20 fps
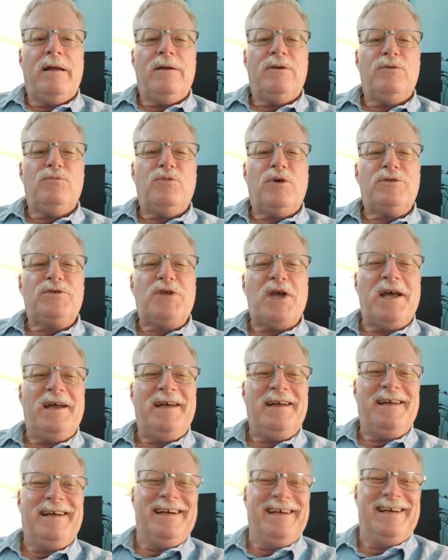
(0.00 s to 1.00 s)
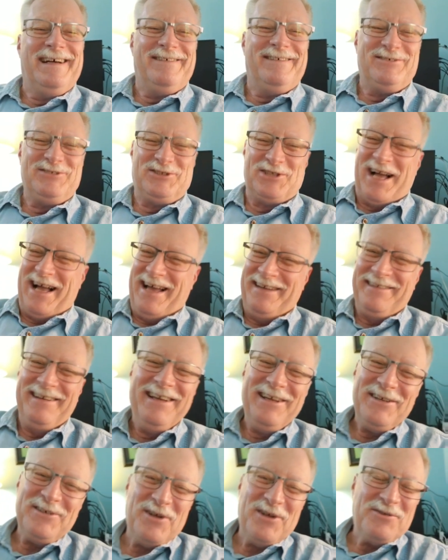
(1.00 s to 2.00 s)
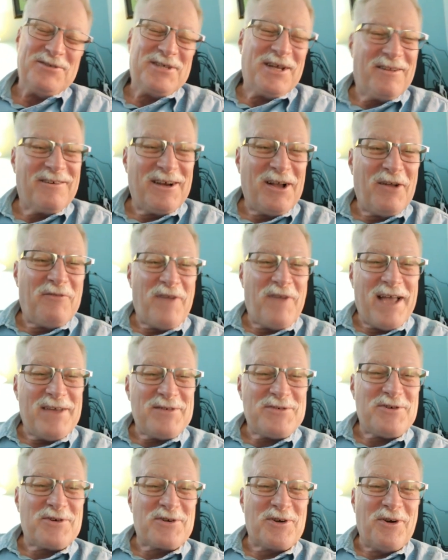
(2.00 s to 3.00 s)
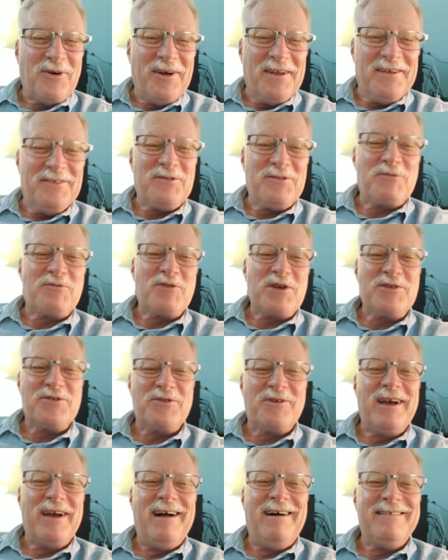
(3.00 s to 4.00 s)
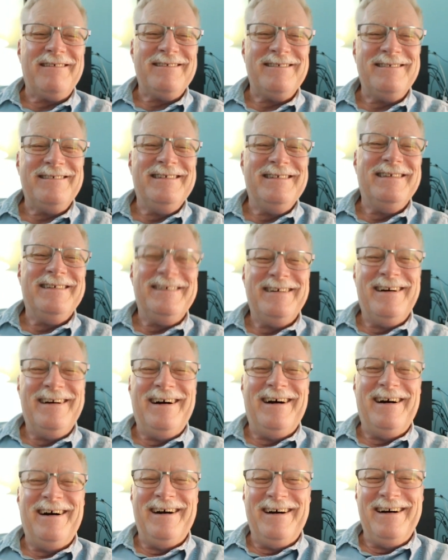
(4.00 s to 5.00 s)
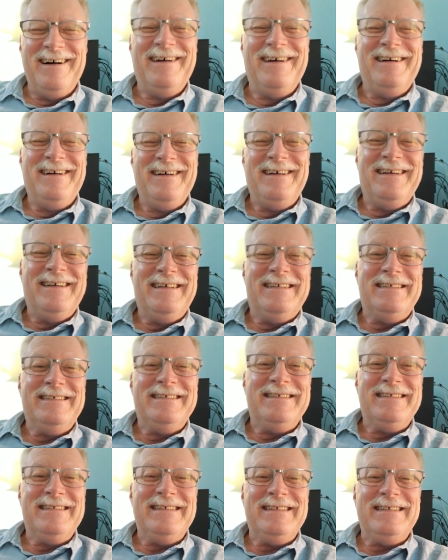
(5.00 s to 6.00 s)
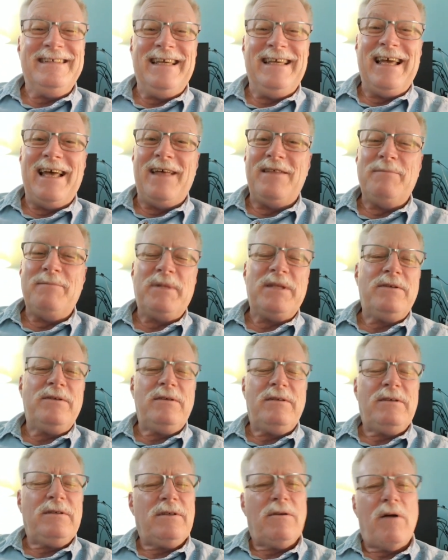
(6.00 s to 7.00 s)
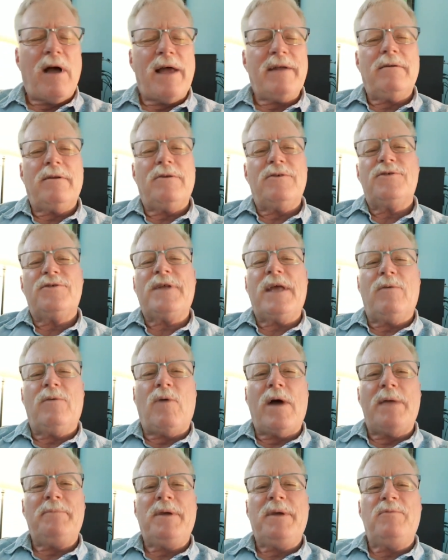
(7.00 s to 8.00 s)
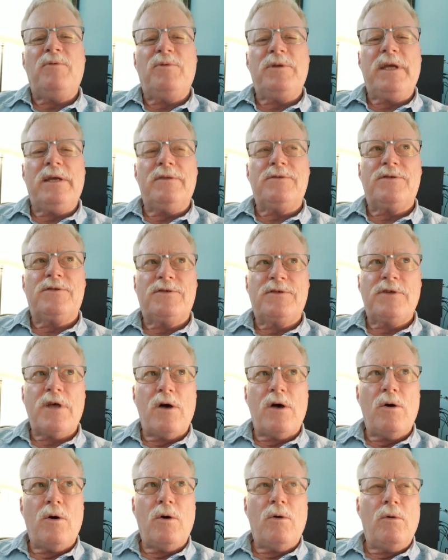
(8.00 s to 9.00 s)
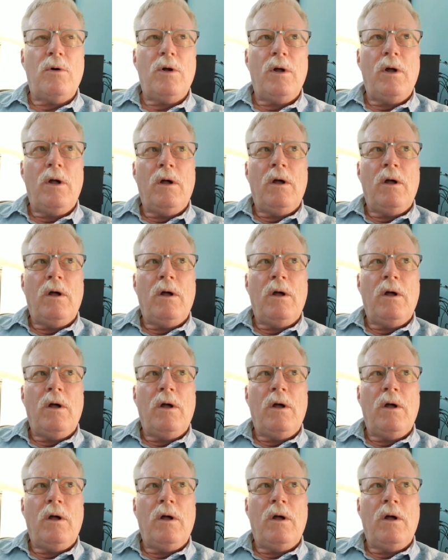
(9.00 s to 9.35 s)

Well, well, John, don't tell her how fast you're going if it freaks her out. Uh, yeah, but I don't understand why people would get so